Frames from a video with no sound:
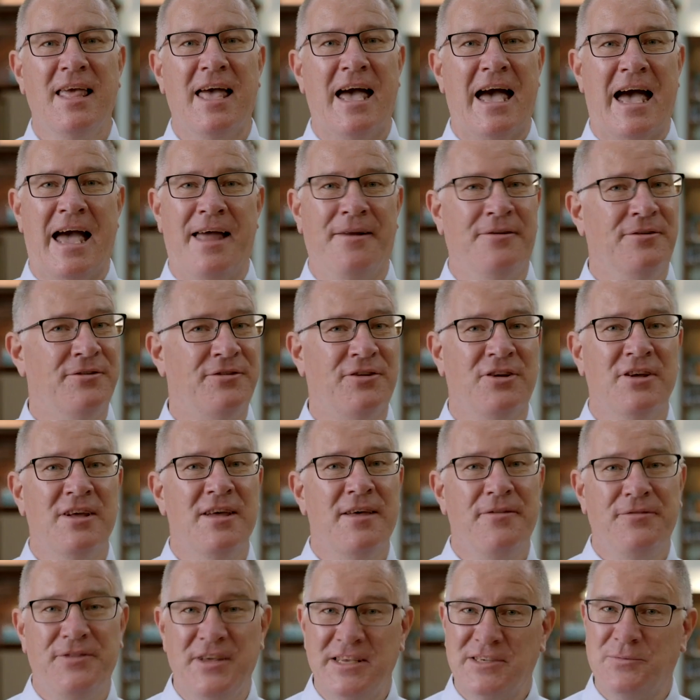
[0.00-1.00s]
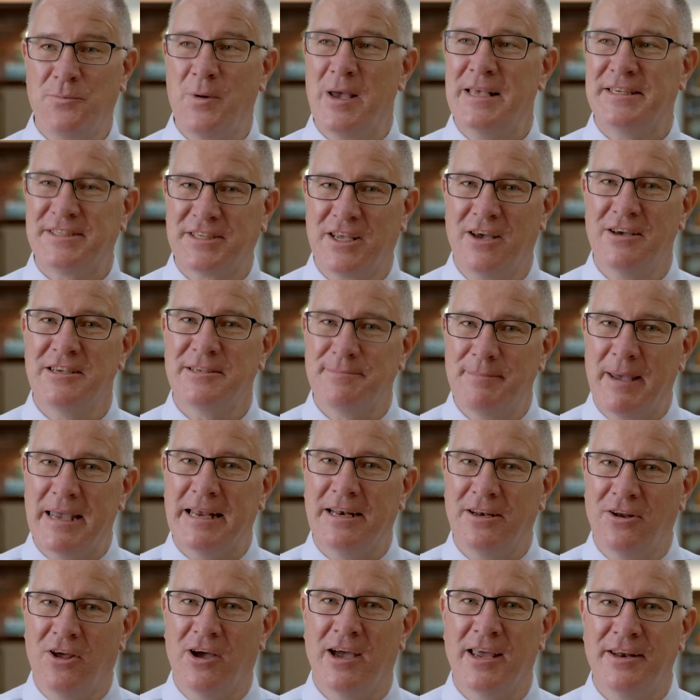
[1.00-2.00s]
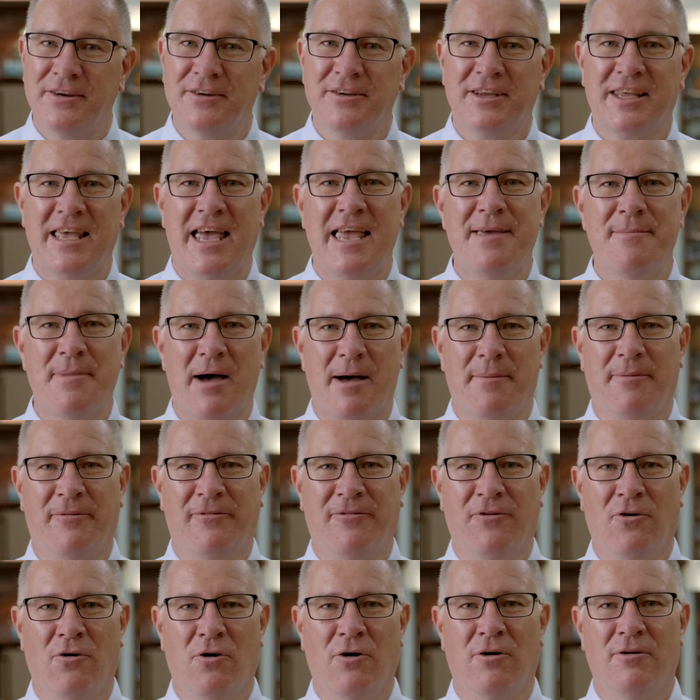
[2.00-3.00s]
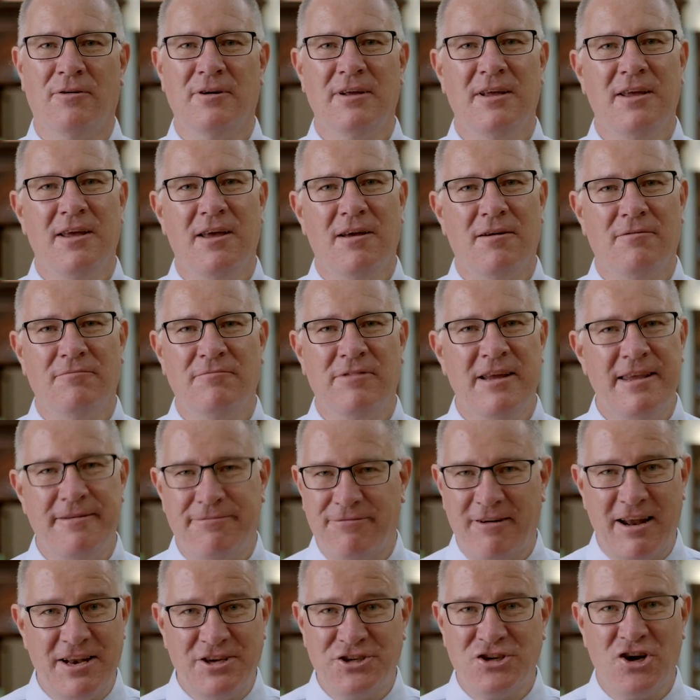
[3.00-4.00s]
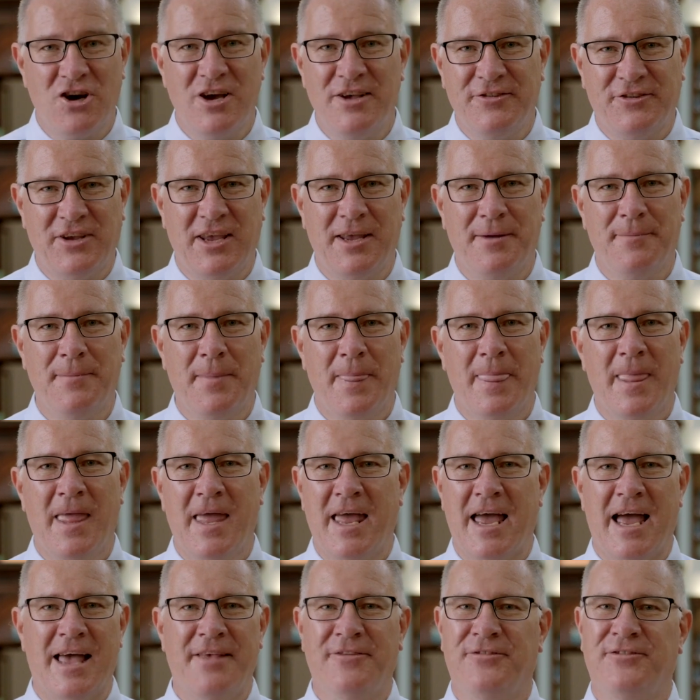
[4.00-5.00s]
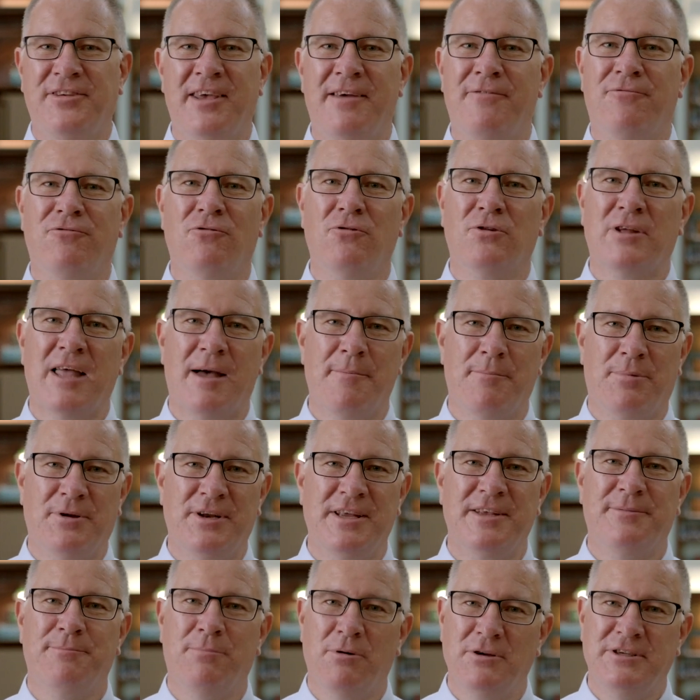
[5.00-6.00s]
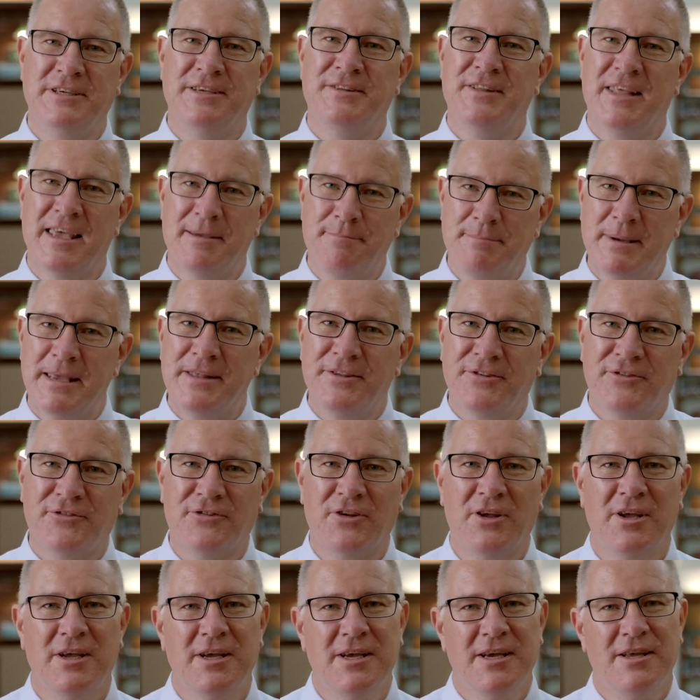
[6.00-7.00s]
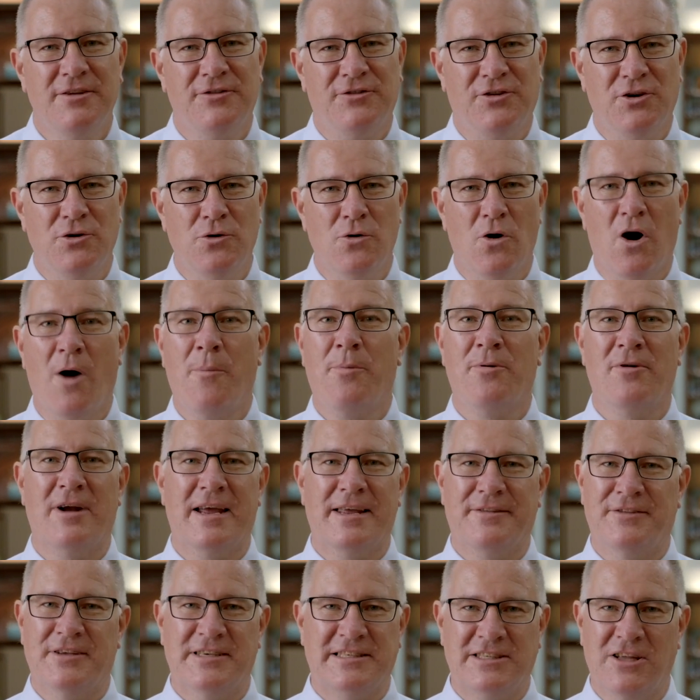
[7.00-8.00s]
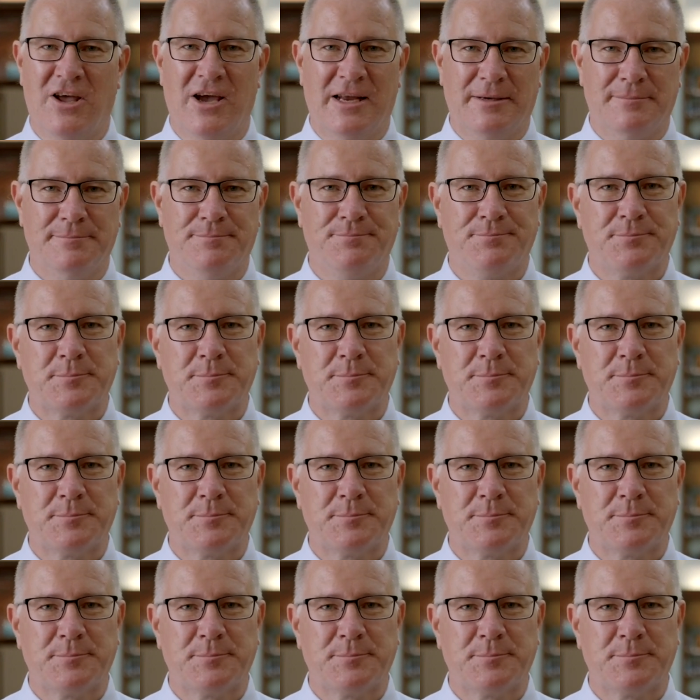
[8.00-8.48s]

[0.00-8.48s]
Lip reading: And this West Coast Main Line came up for refranchising, and several companies put in their bids to operate this line.